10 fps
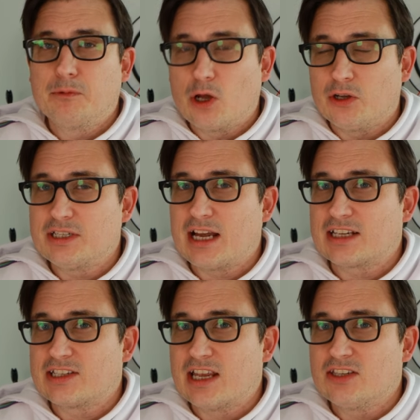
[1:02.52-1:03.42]

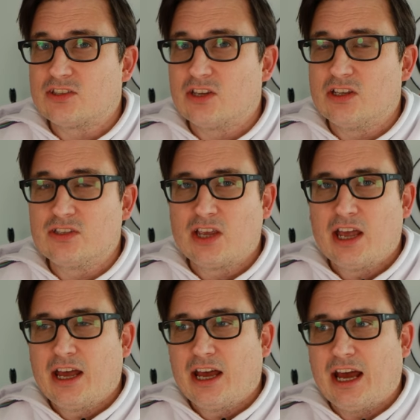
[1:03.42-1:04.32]
contact sensors
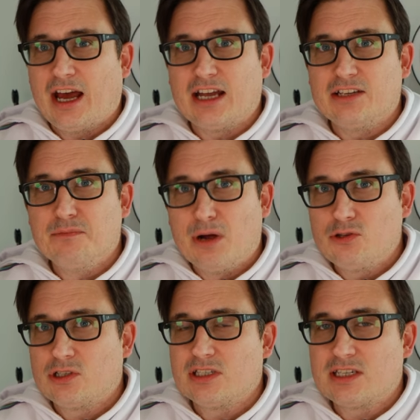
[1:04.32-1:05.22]
and
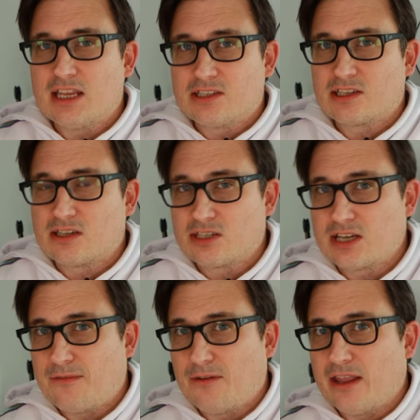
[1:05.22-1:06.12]
motion sensors and
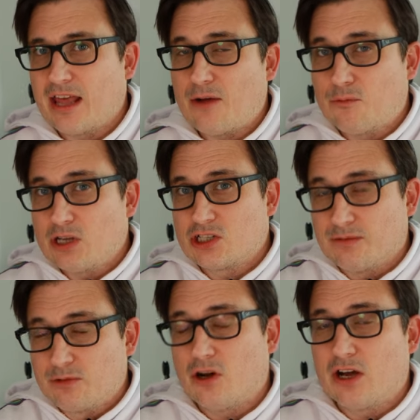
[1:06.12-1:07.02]
stuff like that, which
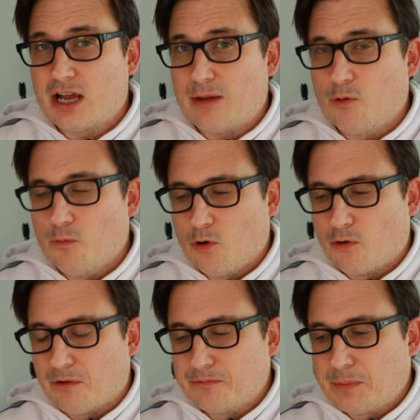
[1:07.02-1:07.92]
I've got a couple
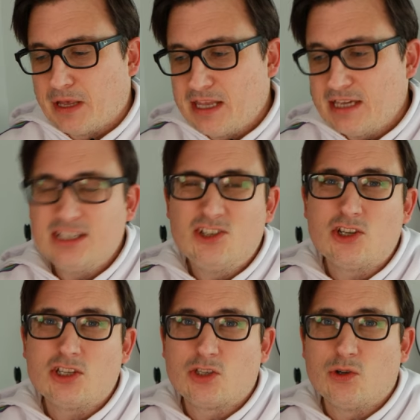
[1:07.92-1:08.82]
more of, but this is
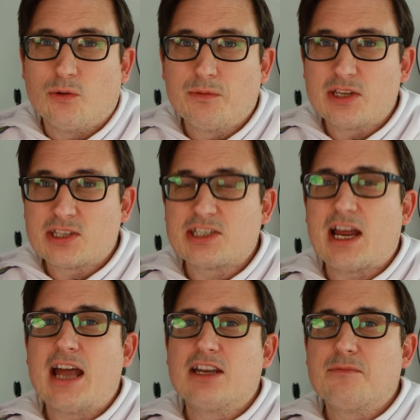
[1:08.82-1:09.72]
just sort of the
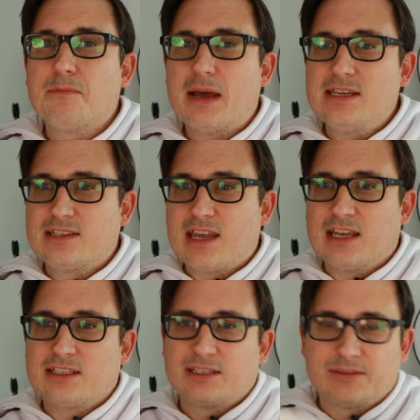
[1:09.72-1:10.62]
standard base
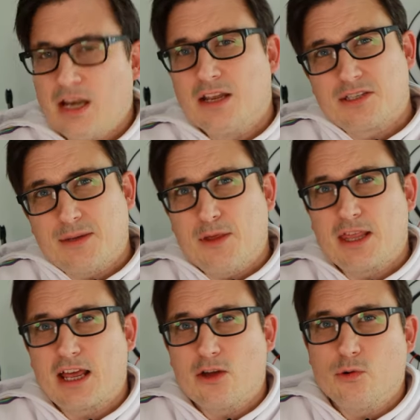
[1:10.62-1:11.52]
kit. Now
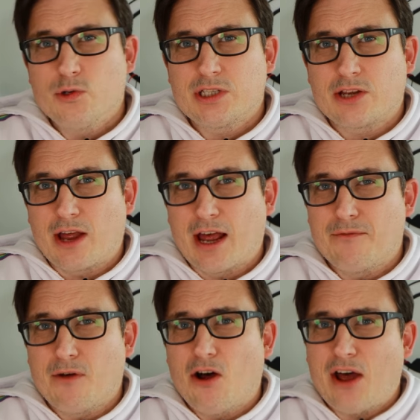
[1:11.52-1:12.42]
something they also
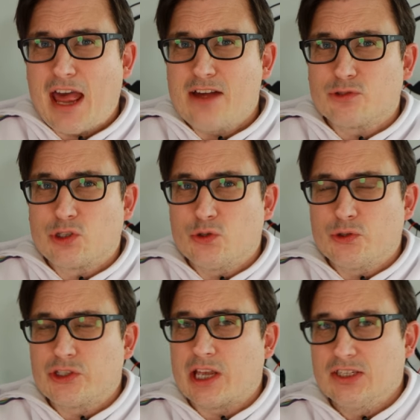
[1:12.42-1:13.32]
have are
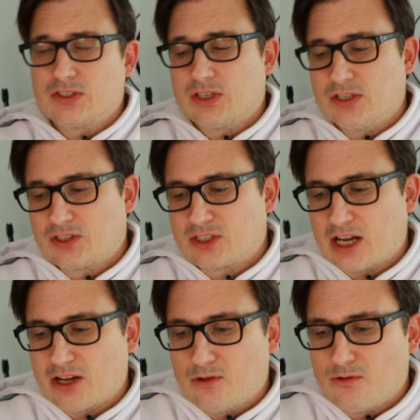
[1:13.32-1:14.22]
outdoor sensors,
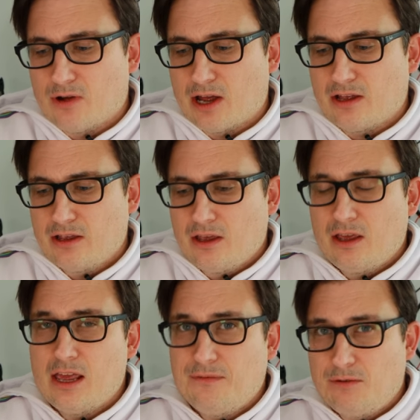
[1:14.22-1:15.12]
so
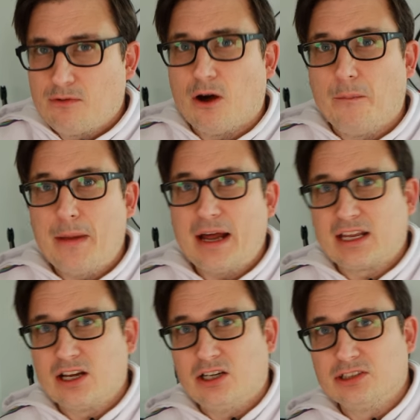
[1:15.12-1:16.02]
if you've got a
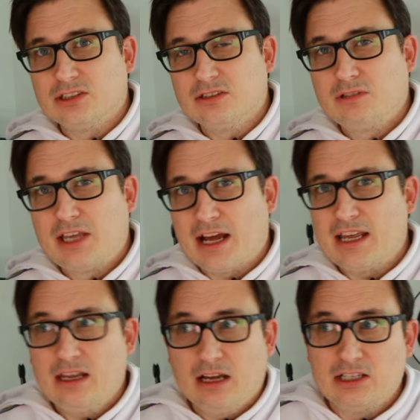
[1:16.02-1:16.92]
back garden
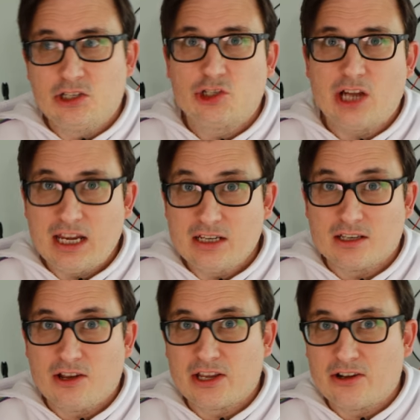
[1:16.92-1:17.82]
gate and a shed
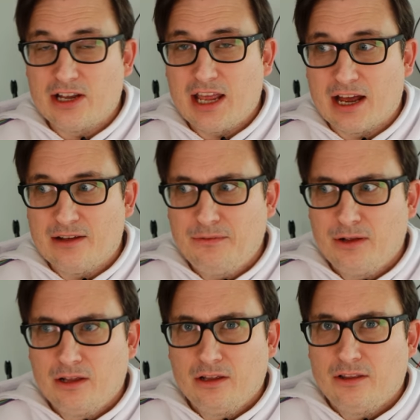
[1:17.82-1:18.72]
like I have,
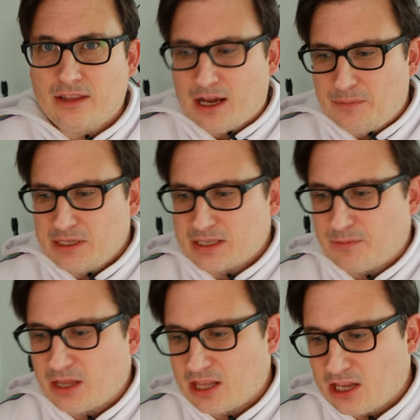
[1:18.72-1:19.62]
that would be
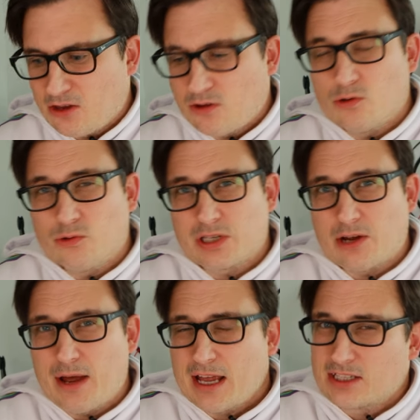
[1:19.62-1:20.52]
something that you can
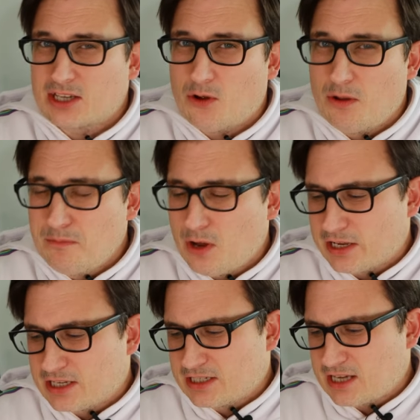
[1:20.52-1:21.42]
also add, so I
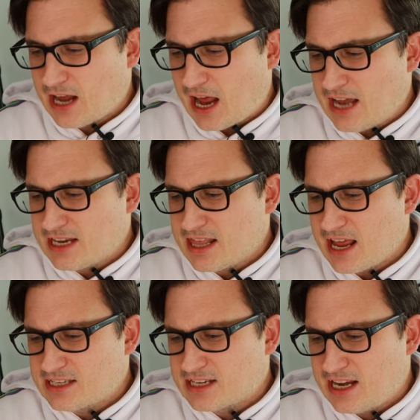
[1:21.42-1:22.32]
might consider adding
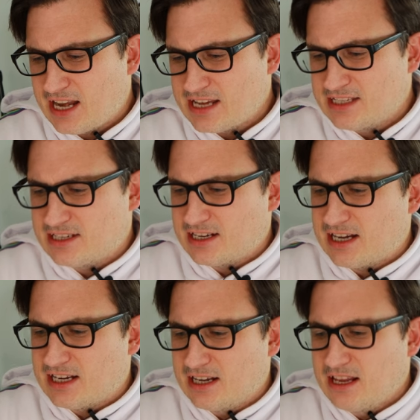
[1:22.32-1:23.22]
that at a later
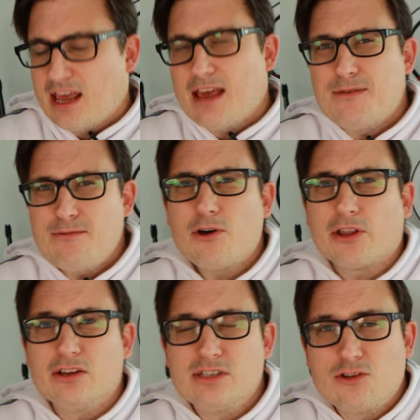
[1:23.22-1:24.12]
date. If you've
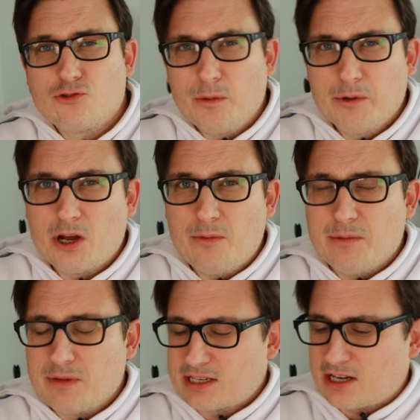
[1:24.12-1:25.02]
got those, then drop a
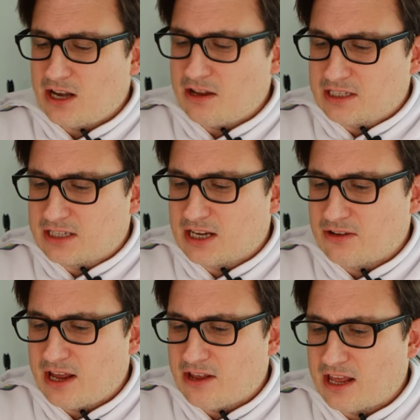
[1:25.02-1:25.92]
comment because I'd like to
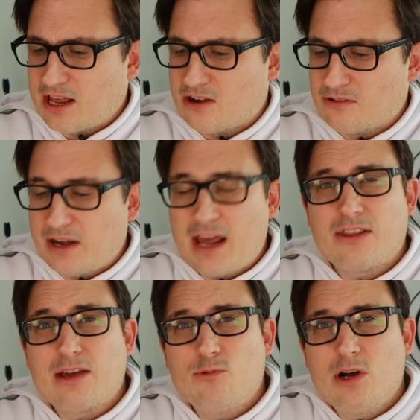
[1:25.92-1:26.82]
know how they are and how
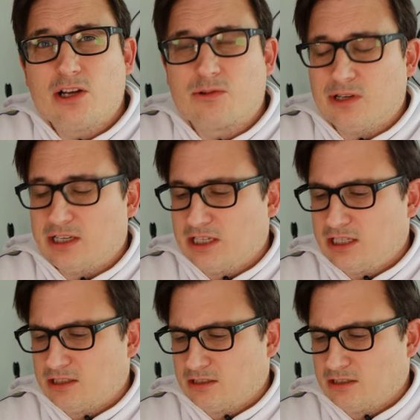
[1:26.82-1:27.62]
they work really.